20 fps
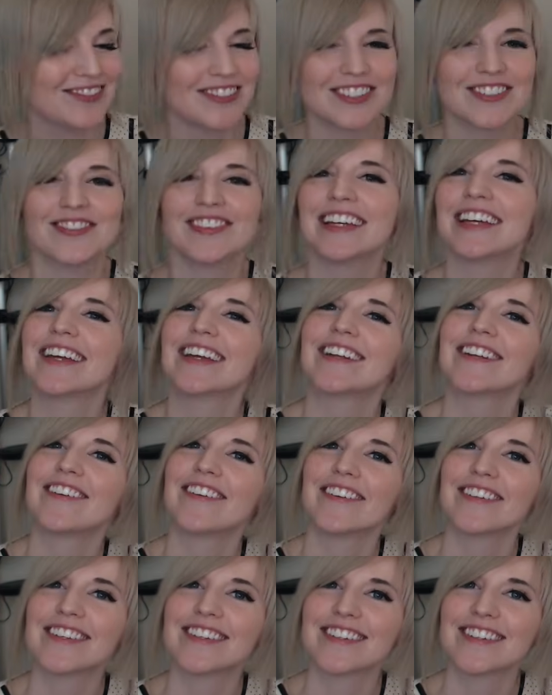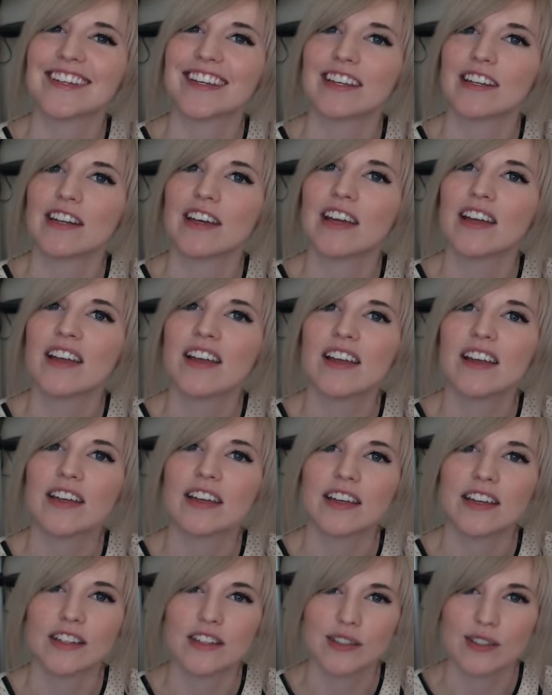to be interested
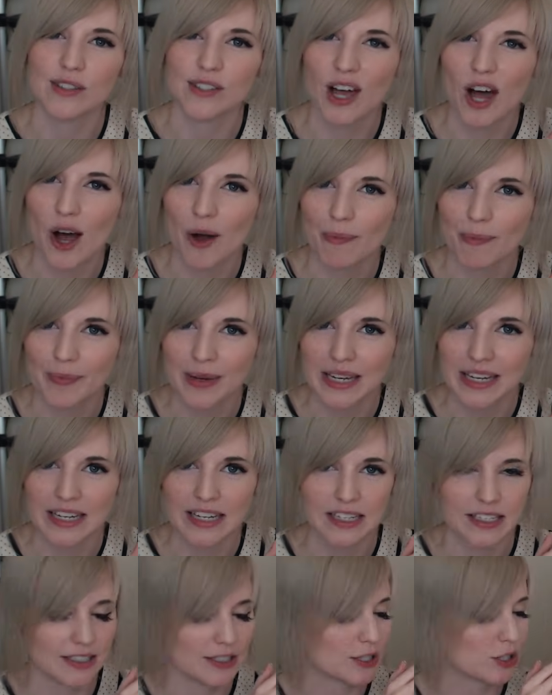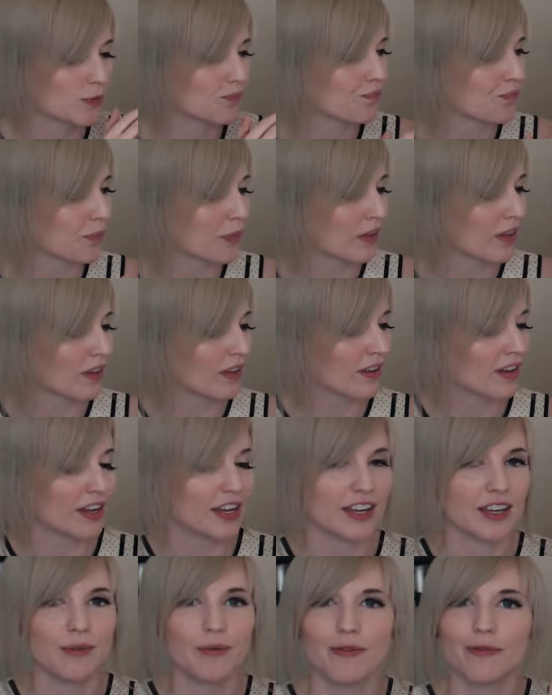in zombies,
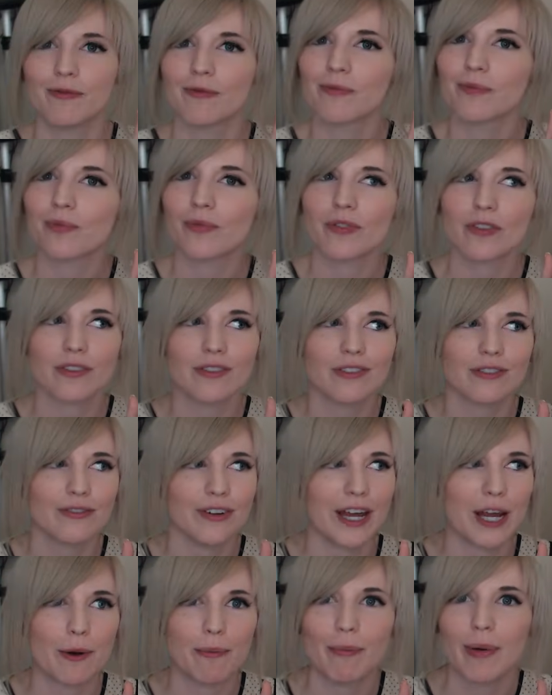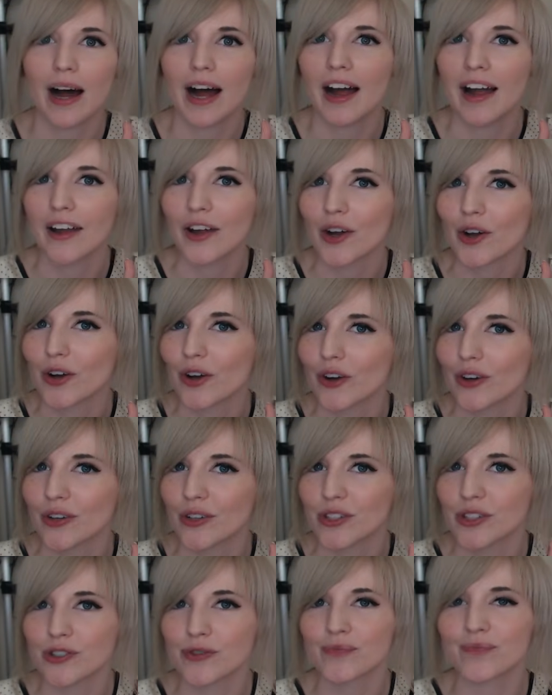in
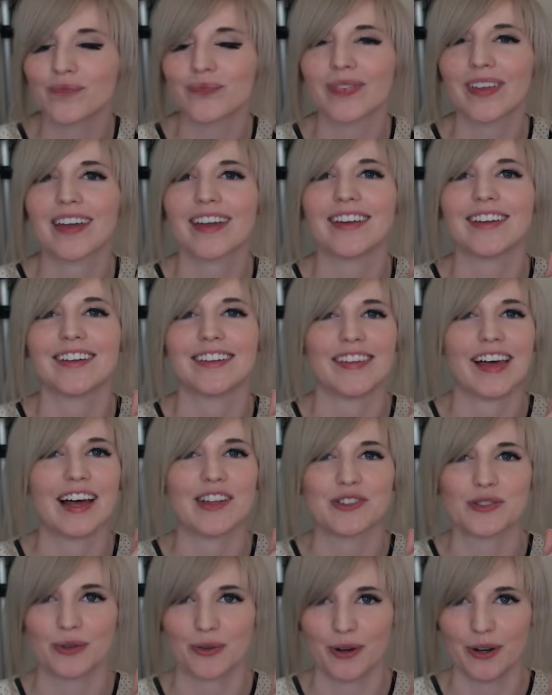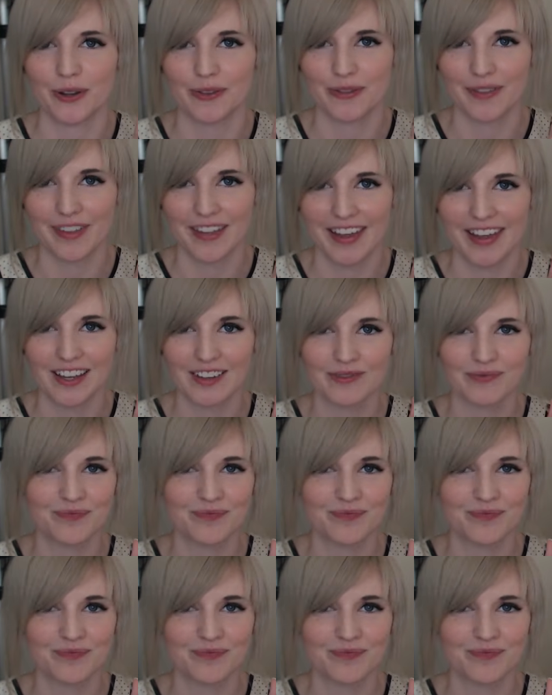vampires, and in that sort of thing.